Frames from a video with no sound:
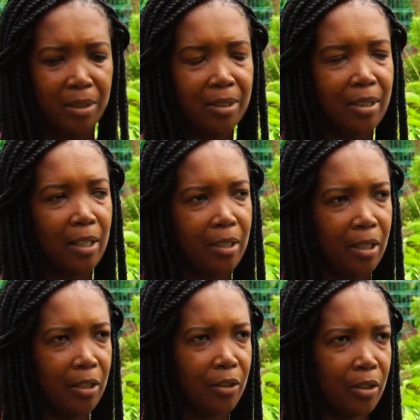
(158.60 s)

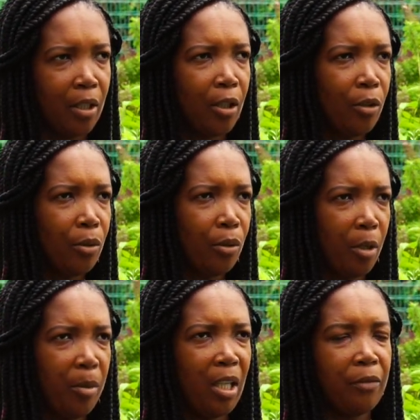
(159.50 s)
techniques, you
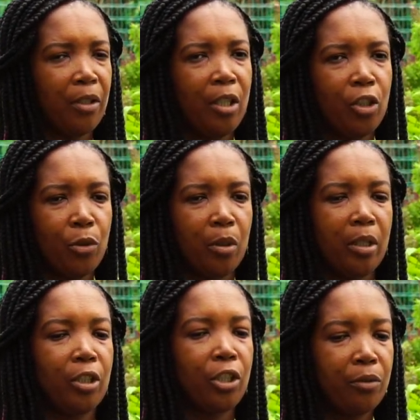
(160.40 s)
normally have to ensure that
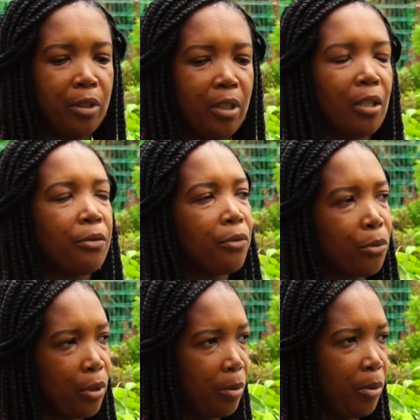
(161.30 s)
the tree had
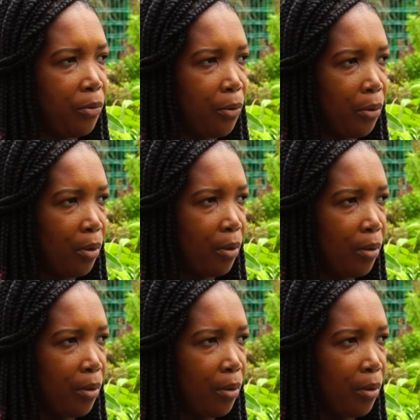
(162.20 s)
fruited before.